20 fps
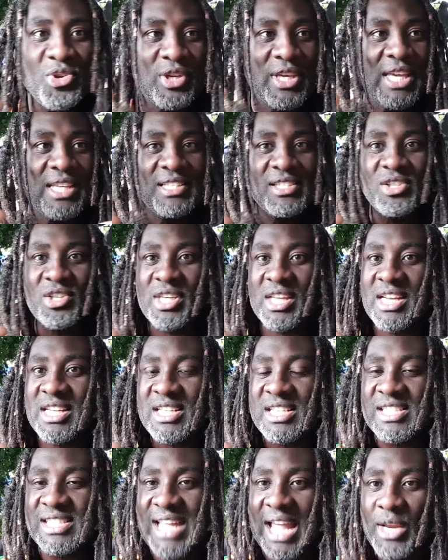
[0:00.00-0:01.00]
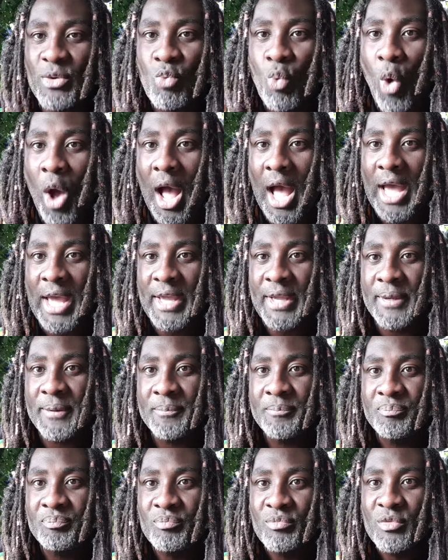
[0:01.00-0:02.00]
can understand why
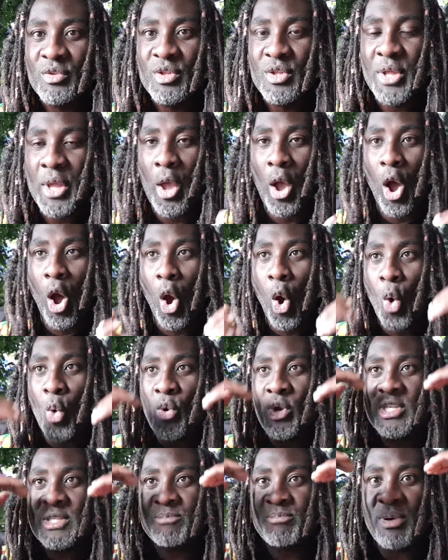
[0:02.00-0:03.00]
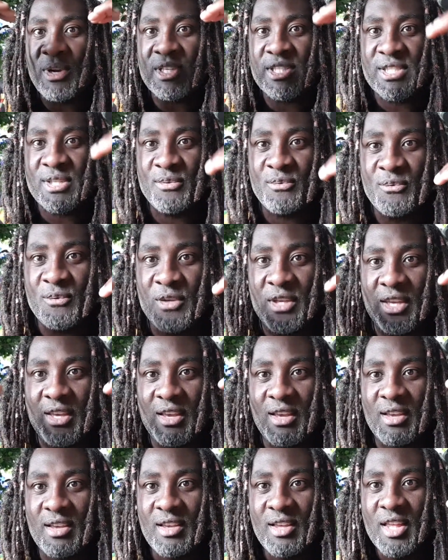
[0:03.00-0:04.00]
they always persevere.
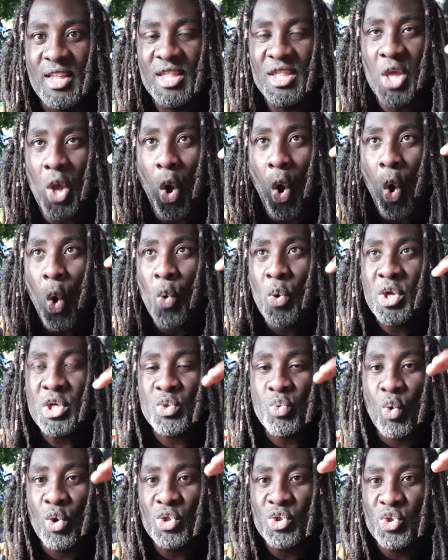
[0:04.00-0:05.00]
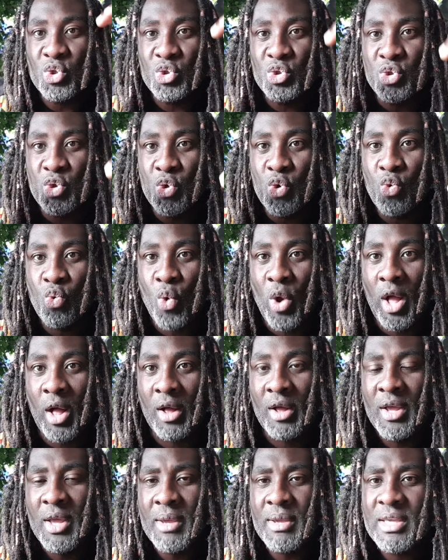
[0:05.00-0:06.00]
They always want to do
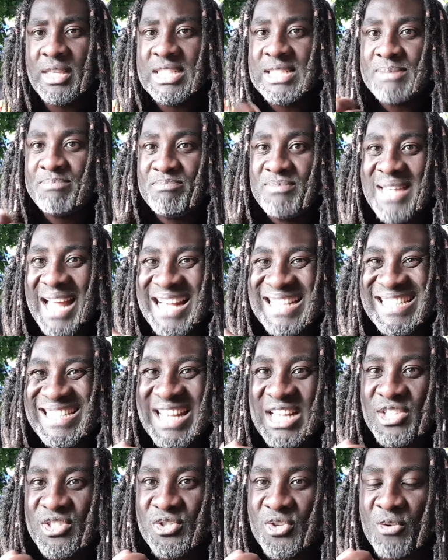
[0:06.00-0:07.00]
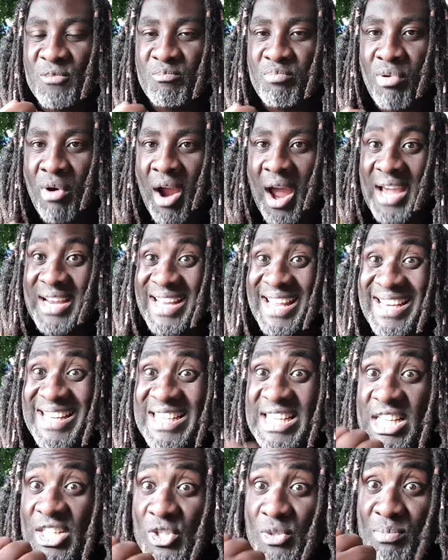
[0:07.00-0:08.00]
well. It's that sense of pride, and it
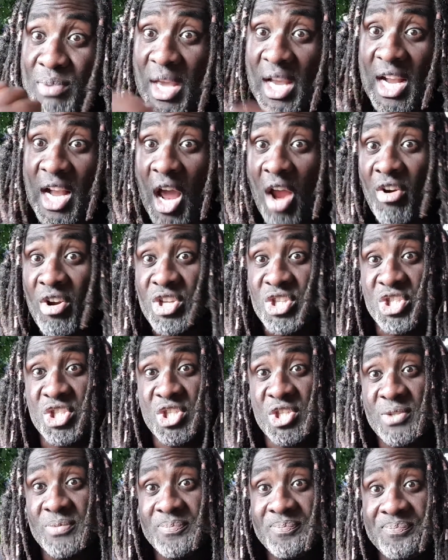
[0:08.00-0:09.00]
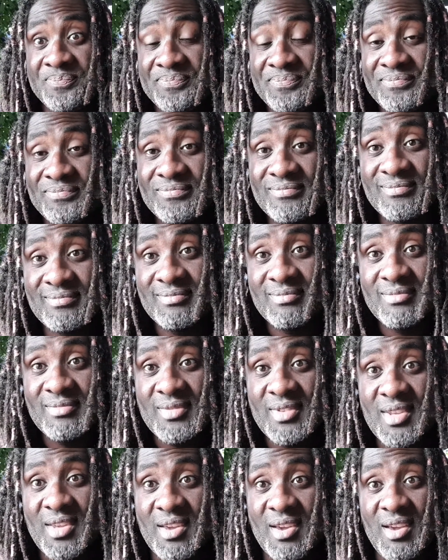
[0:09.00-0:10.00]
needs to be encouraged.
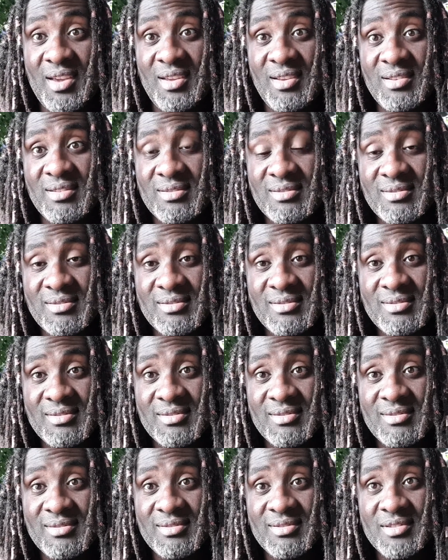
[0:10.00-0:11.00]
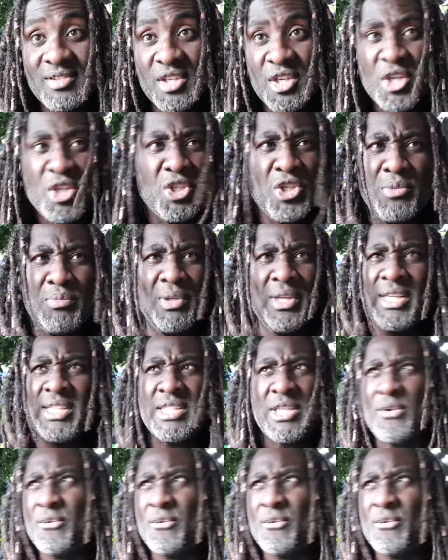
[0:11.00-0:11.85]
Yeah? Humility,